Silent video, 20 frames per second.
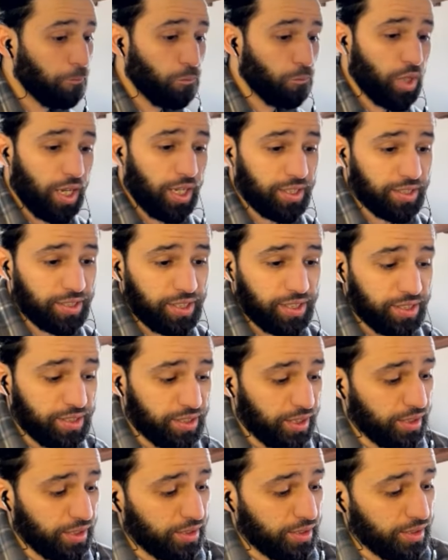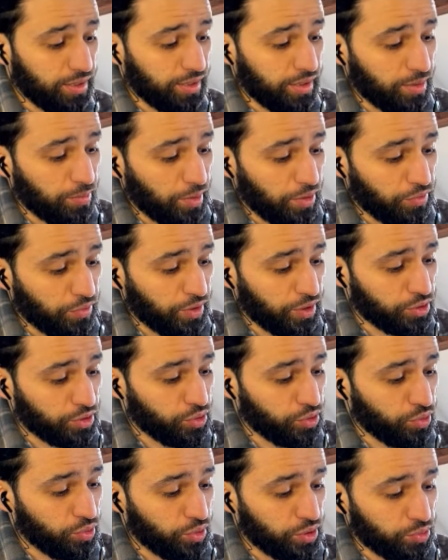As he said, my
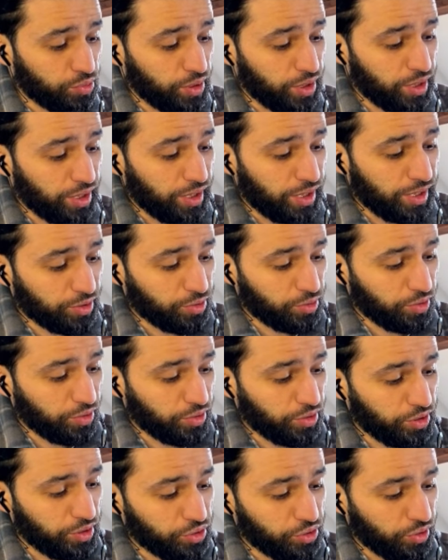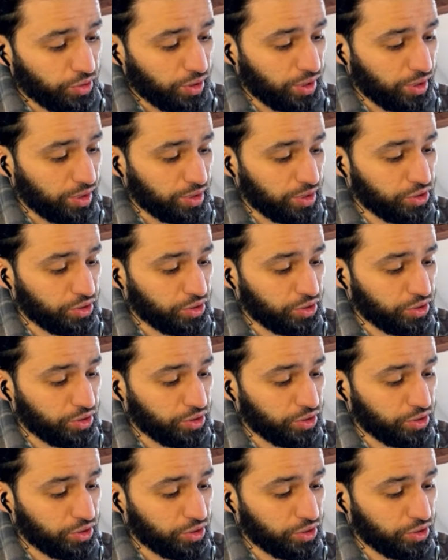friends too, it's really hard to not enjoy, guys.